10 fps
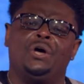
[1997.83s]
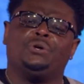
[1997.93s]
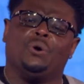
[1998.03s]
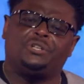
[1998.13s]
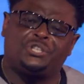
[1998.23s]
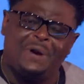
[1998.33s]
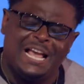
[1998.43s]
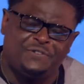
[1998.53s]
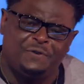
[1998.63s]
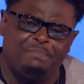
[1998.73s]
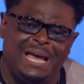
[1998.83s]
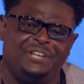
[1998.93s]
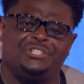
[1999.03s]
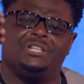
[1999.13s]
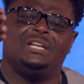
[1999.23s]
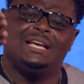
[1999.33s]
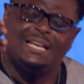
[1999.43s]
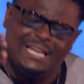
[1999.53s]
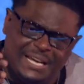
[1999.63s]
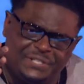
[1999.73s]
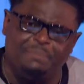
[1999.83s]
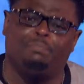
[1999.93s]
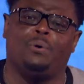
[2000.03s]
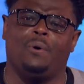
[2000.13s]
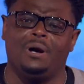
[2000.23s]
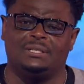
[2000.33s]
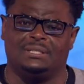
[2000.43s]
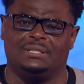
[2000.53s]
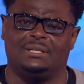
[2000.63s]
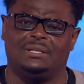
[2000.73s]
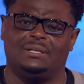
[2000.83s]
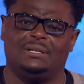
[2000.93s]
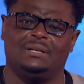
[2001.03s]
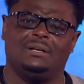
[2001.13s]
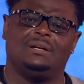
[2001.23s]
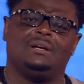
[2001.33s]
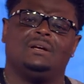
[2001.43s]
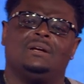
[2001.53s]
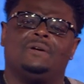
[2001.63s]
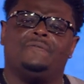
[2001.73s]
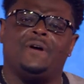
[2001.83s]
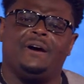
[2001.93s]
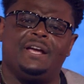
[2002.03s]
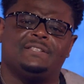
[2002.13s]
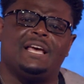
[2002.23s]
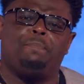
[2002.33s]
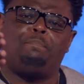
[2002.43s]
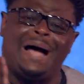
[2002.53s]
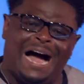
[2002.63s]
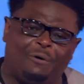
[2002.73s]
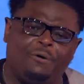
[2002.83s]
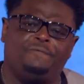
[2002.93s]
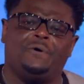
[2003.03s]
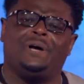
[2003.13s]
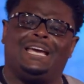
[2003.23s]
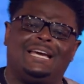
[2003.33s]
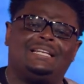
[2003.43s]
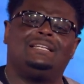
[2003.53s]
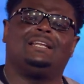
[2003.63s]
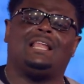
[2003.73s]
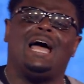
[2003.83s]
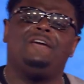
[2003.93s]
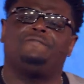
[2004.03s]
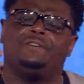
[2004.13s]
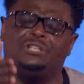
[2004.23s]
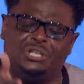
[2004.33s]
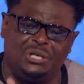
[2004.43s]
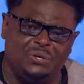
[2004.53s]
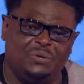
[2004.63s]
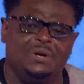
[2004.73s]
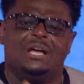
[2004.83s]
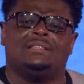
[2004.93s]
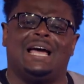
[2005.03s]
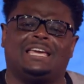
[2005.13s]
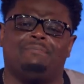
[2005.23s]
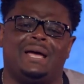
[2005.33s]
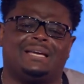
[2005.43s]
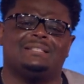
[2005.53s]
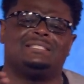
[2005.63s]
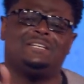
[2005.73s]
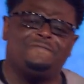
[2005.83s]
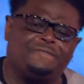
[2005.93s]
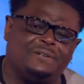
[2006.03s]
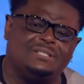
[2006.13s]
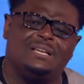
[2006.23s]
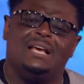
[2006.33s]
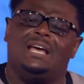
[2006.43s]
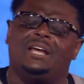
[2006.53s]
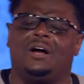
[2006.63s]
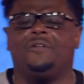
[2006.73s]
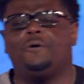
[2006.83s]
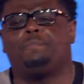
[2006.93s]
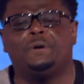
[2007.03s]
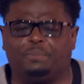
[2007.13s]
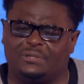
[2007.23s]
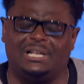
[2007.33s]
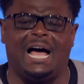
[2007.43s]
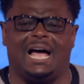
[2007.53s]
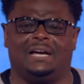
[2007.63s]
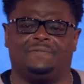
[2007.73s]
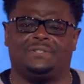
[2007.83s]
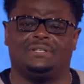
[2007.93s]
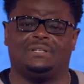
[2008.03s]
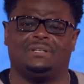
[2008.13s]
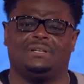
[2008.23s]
Your transformation is important. There is a powerful hidden life in you that can make a difference in other people's lives.